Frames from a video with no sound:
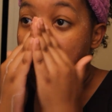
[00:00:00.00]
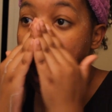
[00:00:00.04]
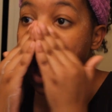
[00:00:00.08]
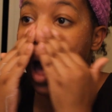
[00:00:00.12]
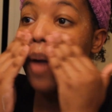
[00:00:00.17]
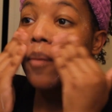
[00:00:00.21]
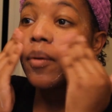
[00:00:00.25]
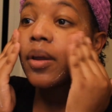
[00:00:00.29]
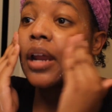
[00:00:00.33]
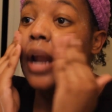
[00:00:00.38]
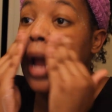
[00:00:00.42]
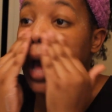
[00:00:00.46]

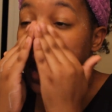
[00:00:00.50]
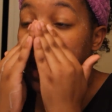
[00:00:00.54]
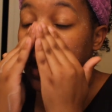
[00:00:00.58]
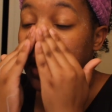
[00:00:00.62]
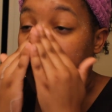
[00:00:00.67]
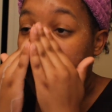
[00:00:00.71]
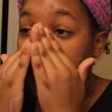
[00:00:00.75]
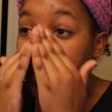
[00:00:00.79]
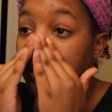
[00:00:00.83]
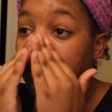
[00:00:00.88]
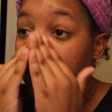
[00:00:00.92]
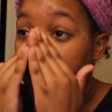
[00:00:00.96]
I mean, I ain't
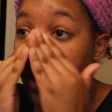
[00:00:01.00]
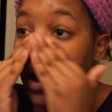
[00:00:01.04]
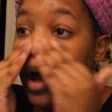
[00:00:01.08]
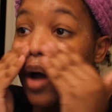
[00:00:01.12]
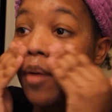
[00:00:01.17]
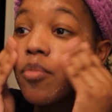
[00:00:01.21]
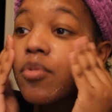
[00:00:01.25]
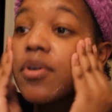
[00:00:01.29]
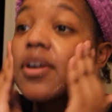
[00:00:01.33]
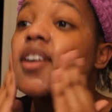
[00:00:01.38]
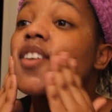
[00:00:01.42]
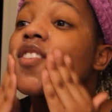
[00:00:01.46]
got no
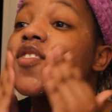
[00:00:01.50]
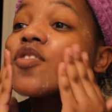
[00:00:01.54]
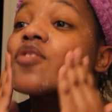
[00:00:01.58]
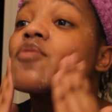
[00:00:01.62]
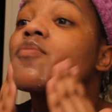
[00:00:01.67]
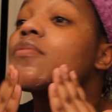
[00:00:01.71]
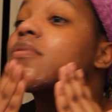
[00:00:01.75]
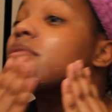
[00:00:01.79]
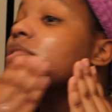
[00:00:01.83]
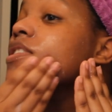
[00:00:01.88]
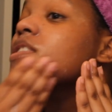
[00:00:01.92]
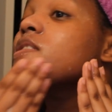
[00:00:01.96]
eyebrows,
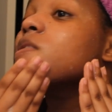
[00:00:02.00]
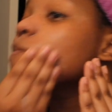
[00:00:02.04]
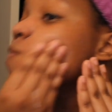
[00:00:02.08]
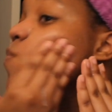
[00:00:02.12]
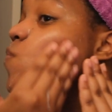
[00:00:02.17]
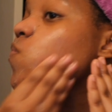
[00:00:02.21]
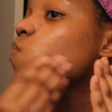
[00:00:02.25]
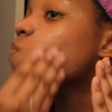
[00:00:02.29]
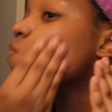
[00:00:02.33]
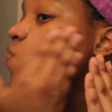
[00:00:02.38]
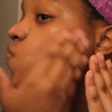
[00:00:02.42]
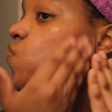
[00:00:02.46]
but
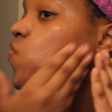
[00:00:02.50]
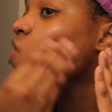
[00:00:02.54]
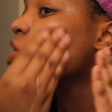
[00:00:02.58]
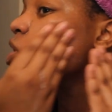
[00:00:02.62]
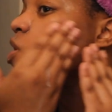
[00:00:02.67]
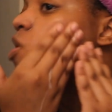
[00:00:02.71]
the